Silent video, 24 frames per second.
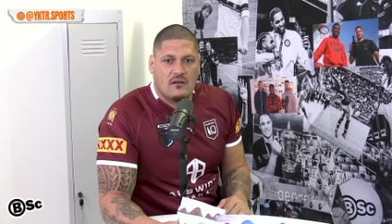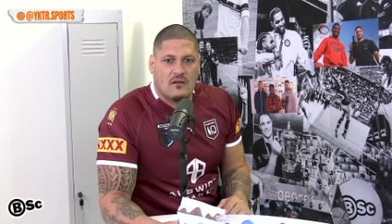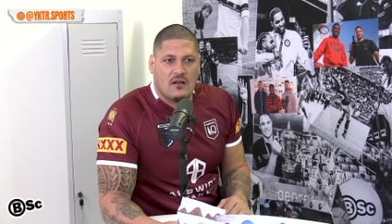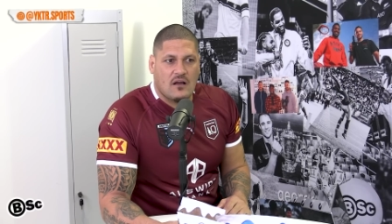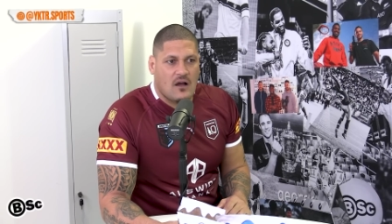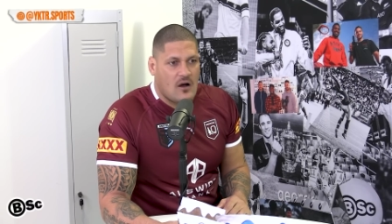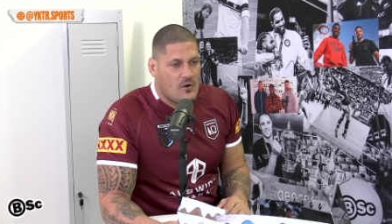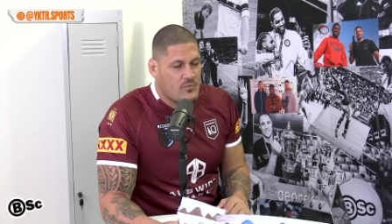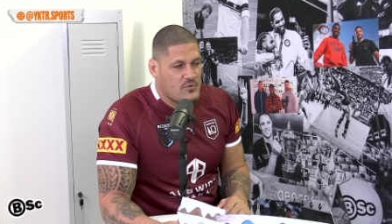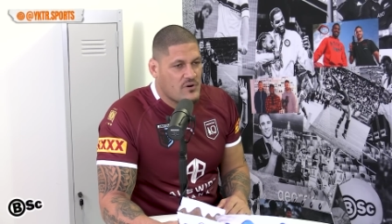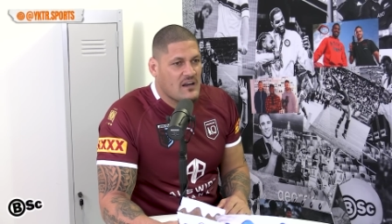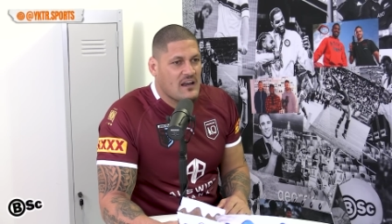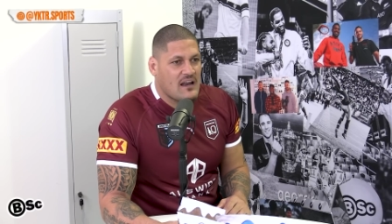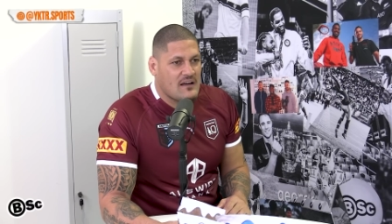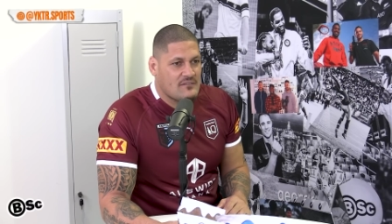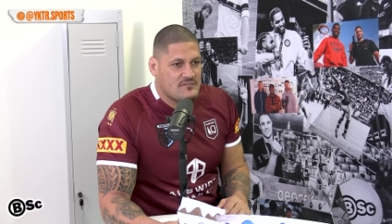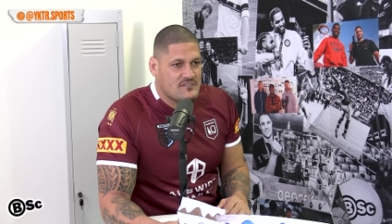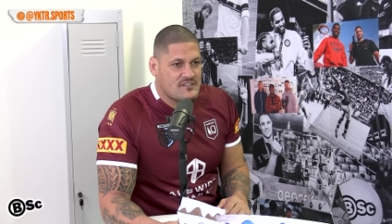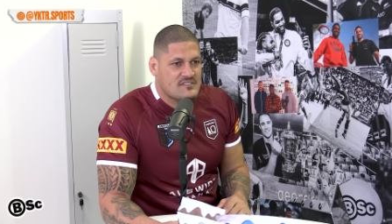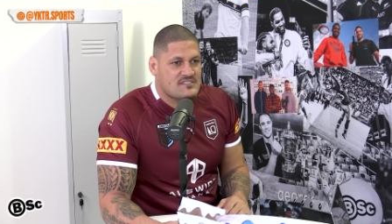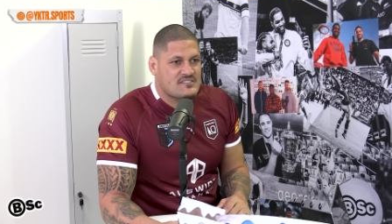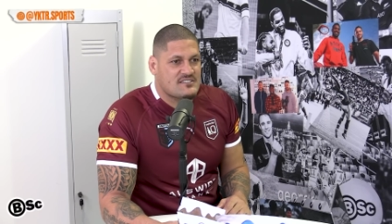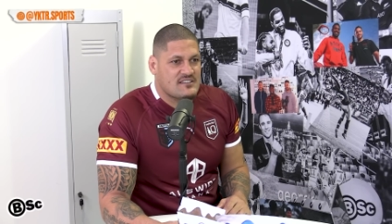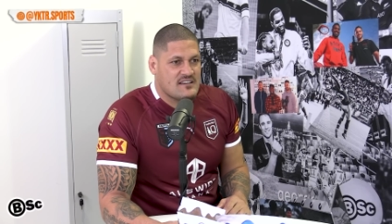I would love
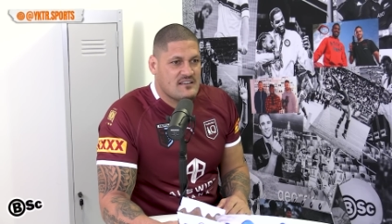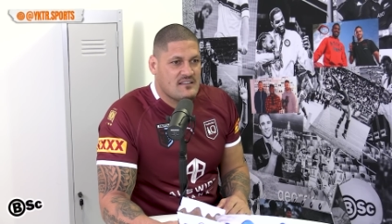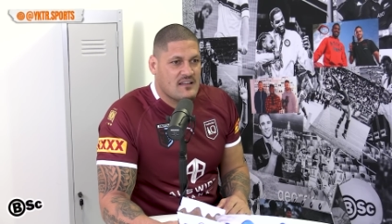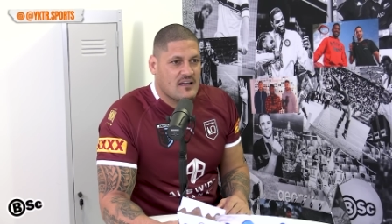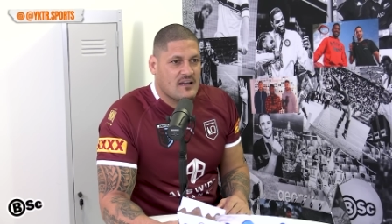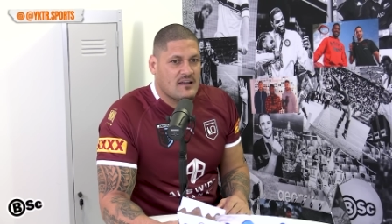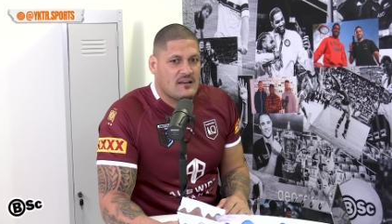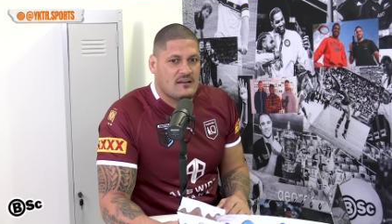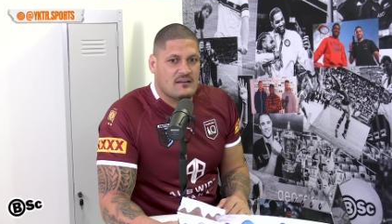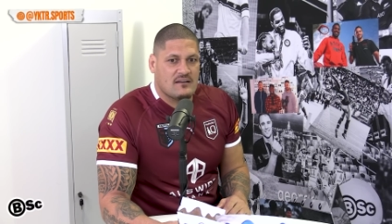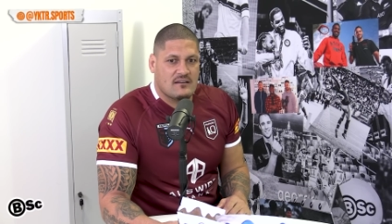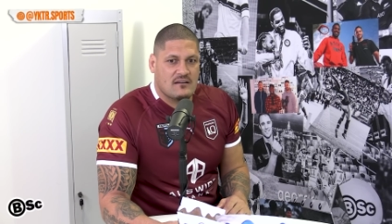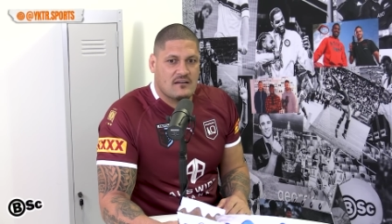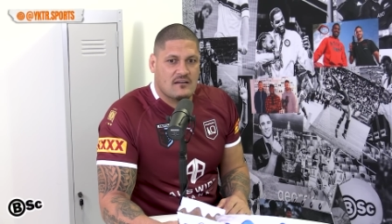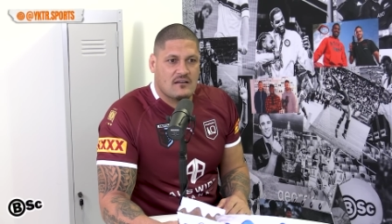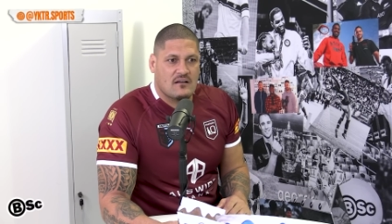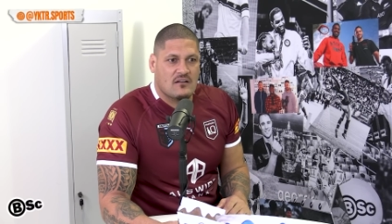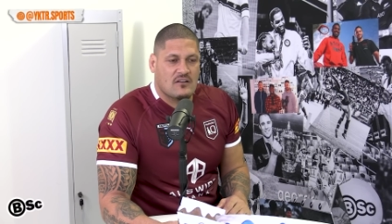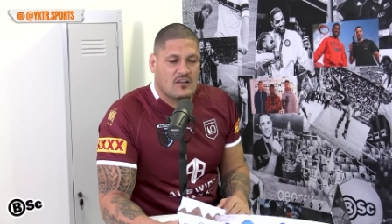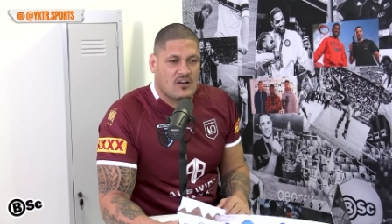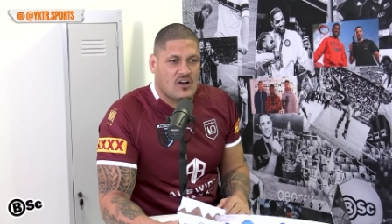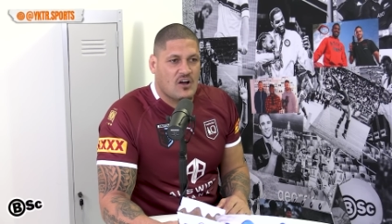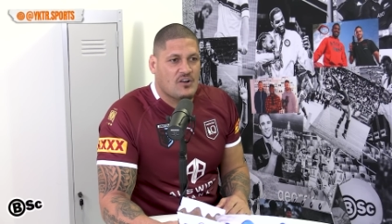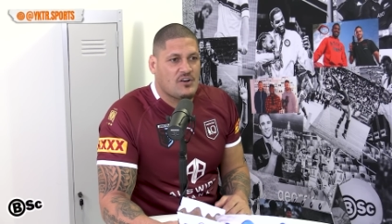to see
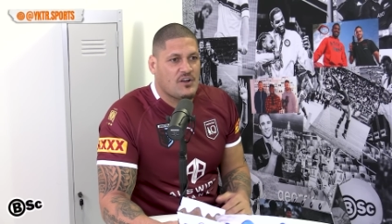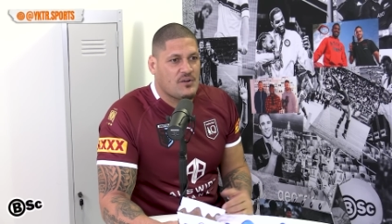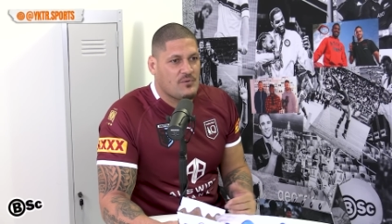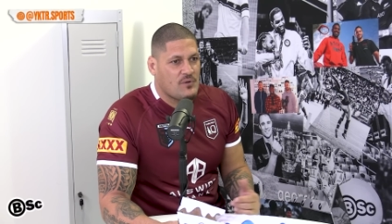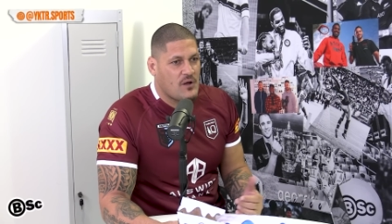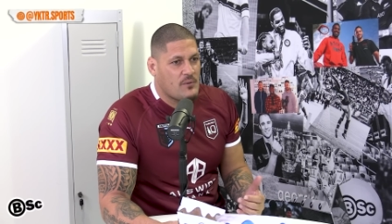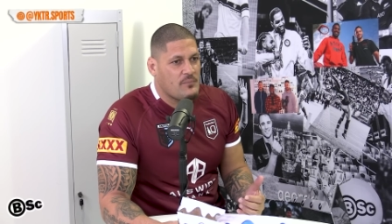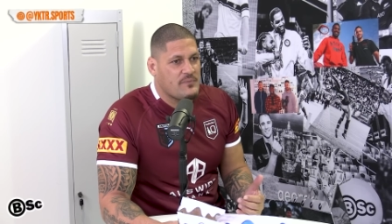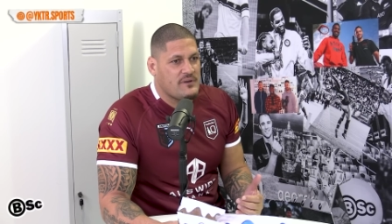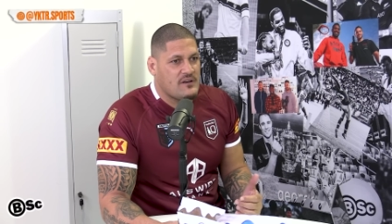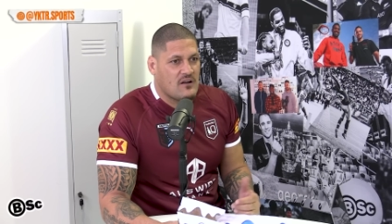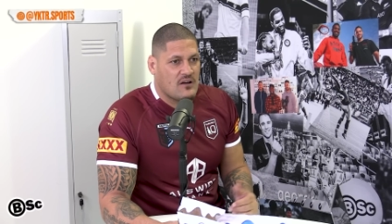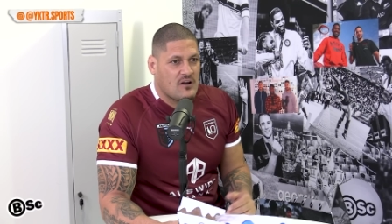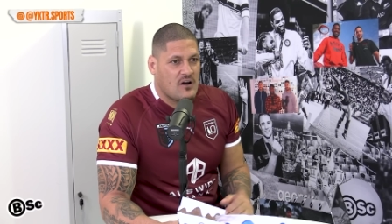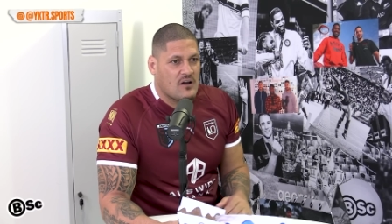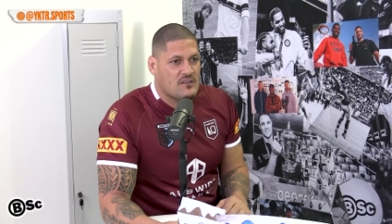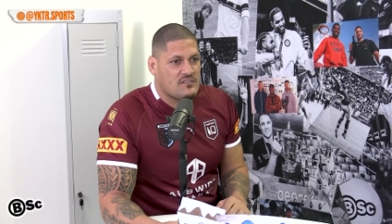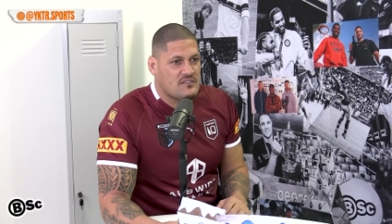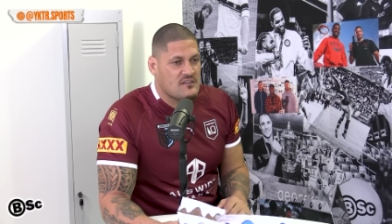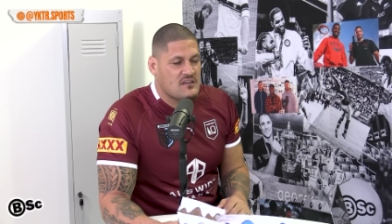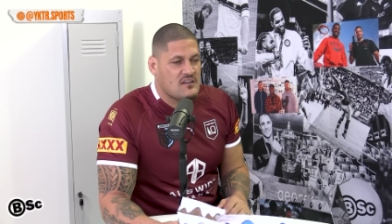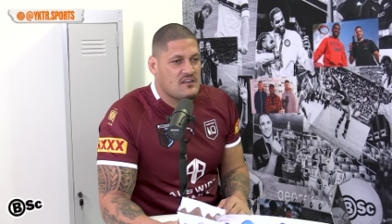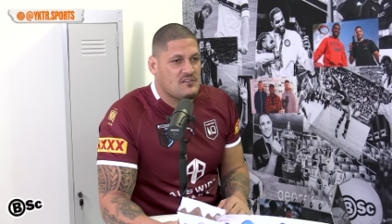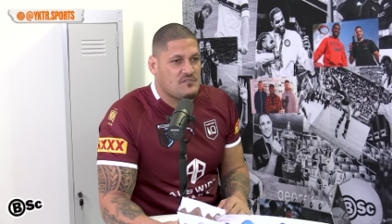that. I
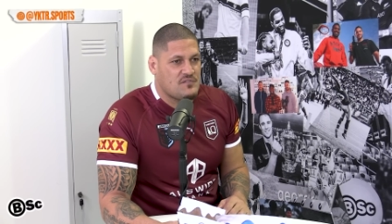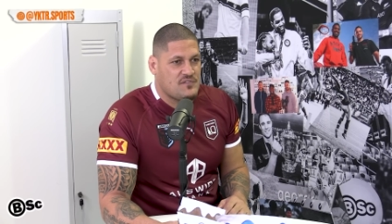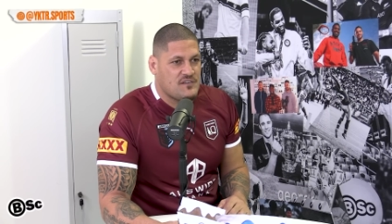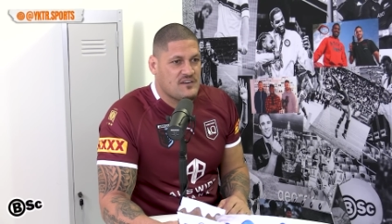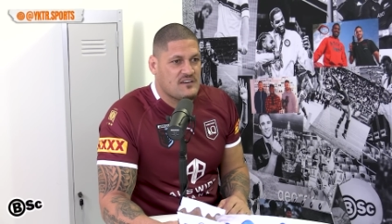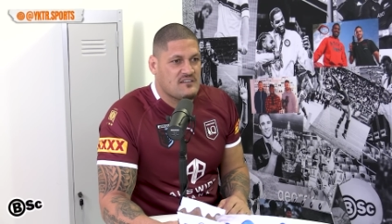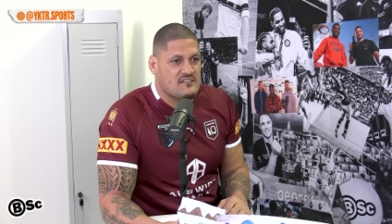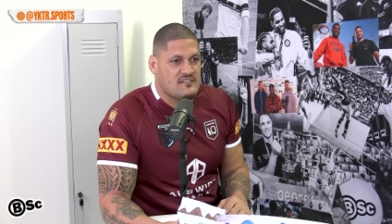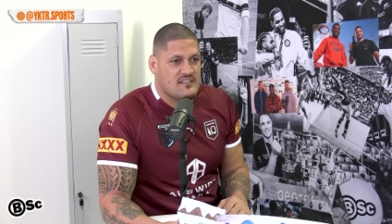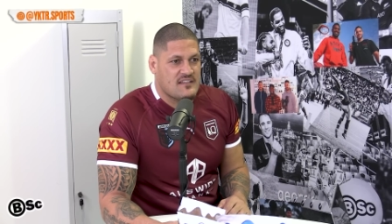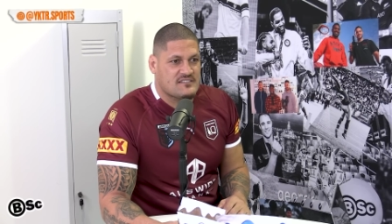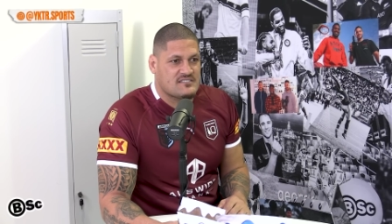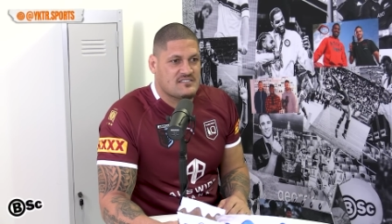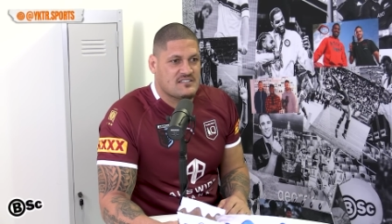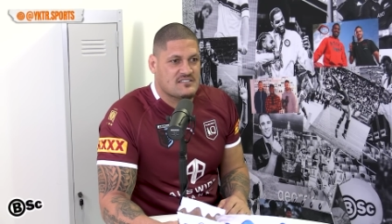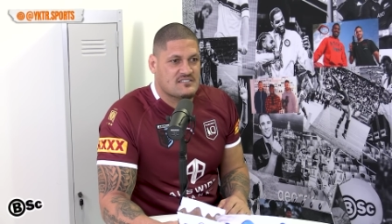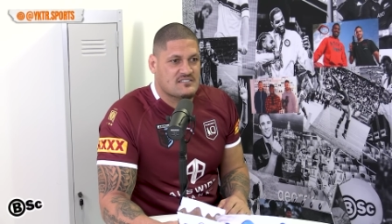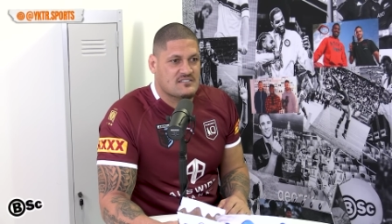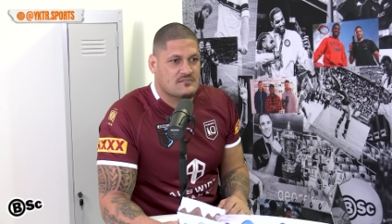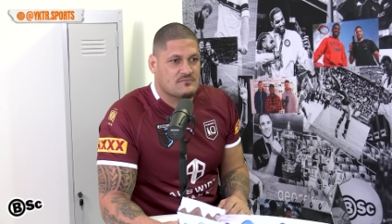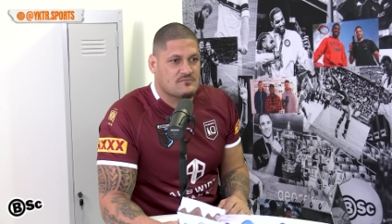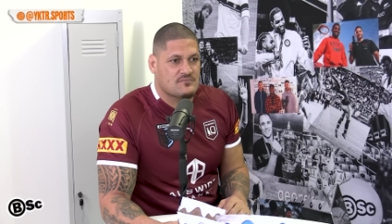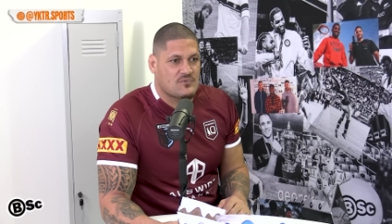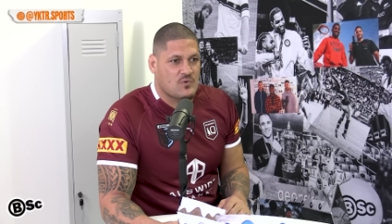think he'd fit into their
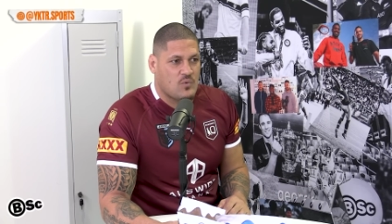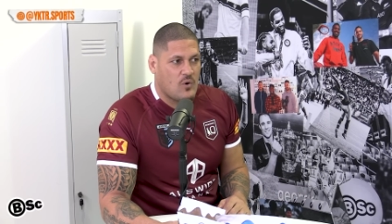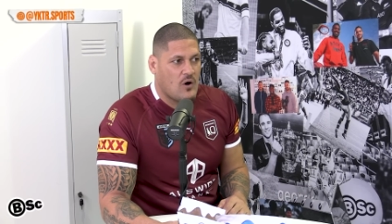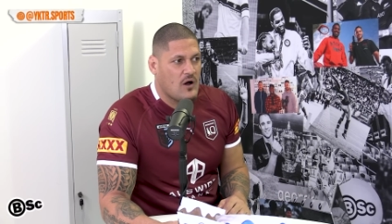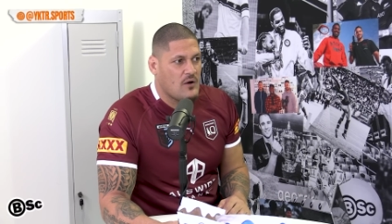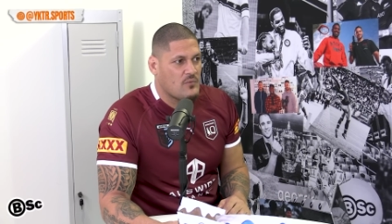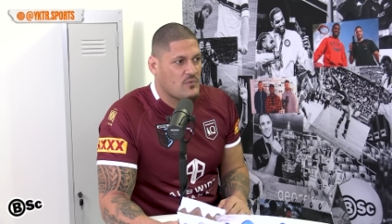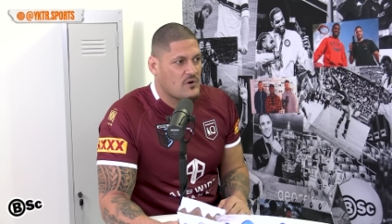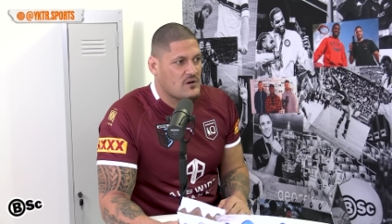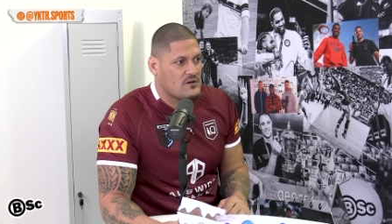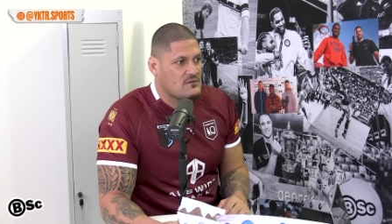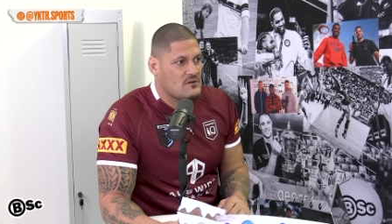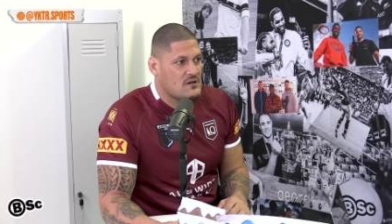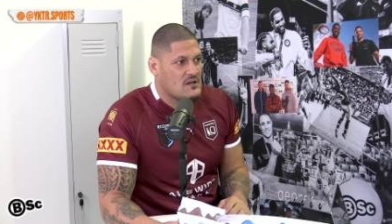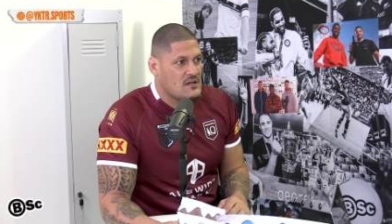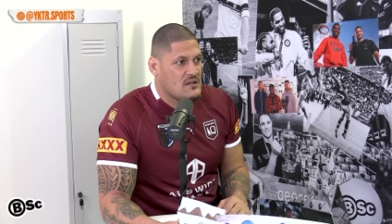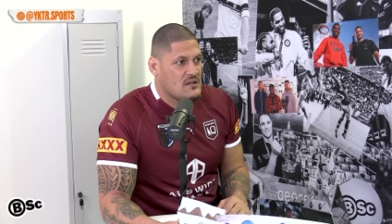system quite well.